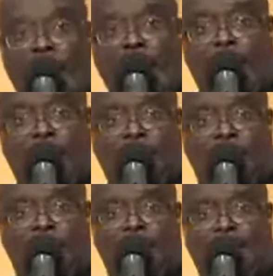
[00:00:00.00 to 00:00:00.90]
hand to
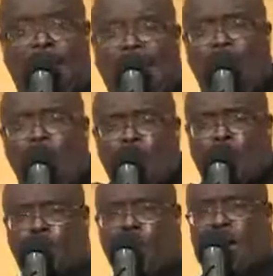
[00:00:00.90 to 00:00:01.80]
thee.
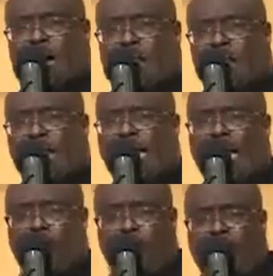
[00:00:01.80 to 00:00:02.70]
No other
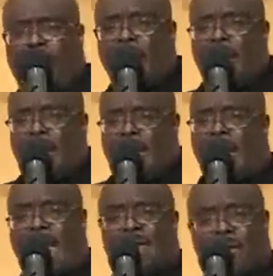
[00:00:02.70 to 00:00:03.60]
help
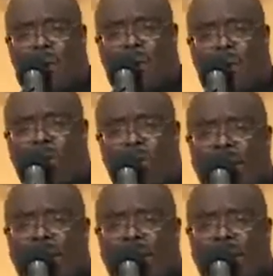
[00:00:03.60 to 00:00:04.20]
I know